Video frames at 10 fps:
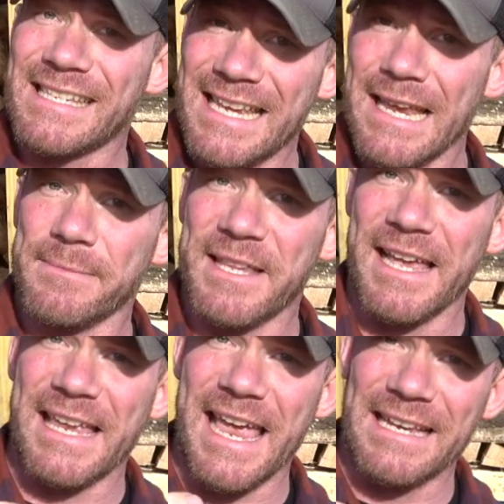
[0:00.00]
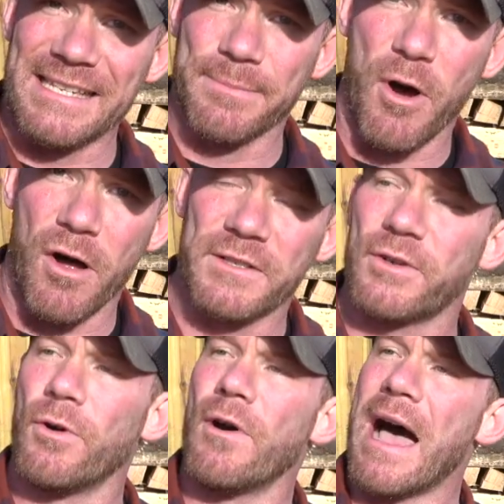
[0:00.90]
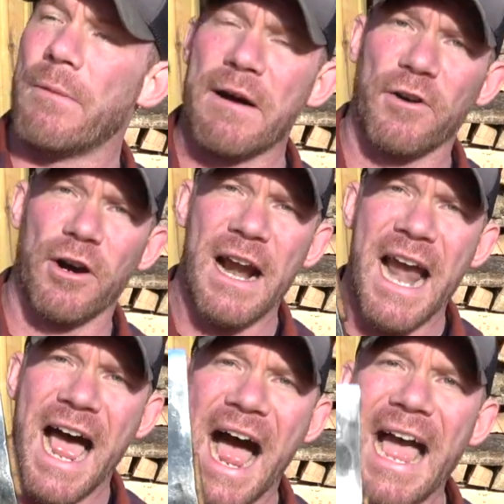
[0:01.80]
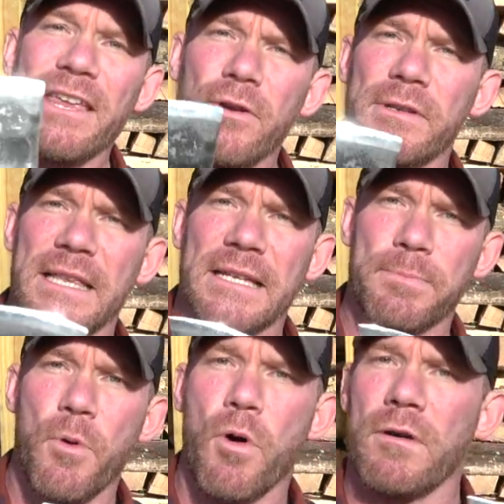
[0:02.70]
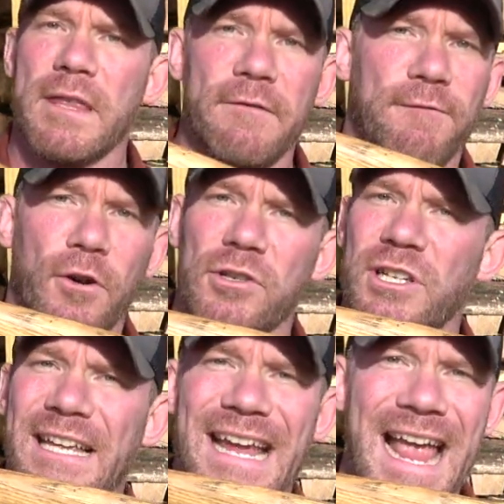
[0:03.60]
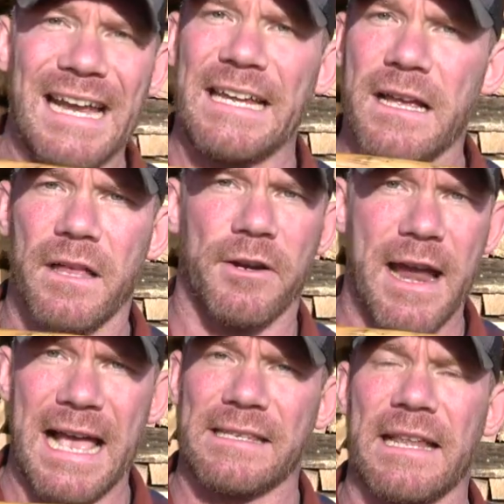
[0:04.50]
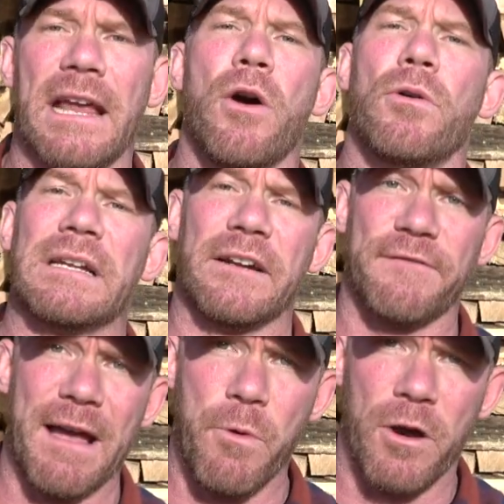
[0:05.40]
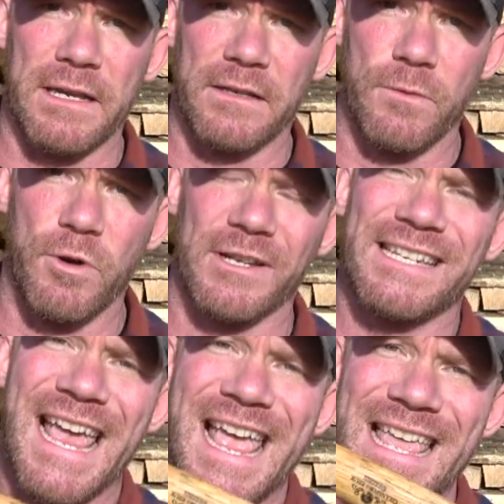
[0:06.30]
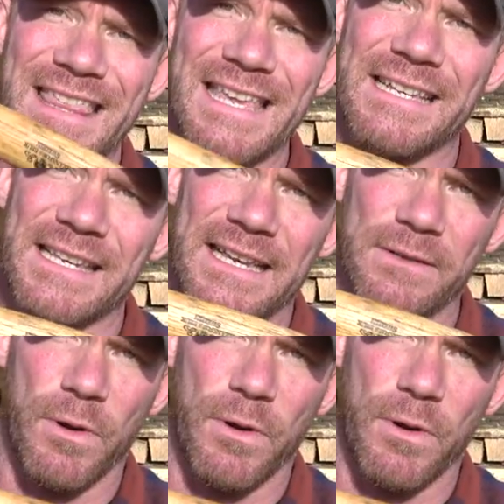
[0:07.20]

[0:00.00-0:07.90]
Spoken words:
seems like a small tool. However, I use this more than virtually any other axe that I own. And if I walk into the woods, this is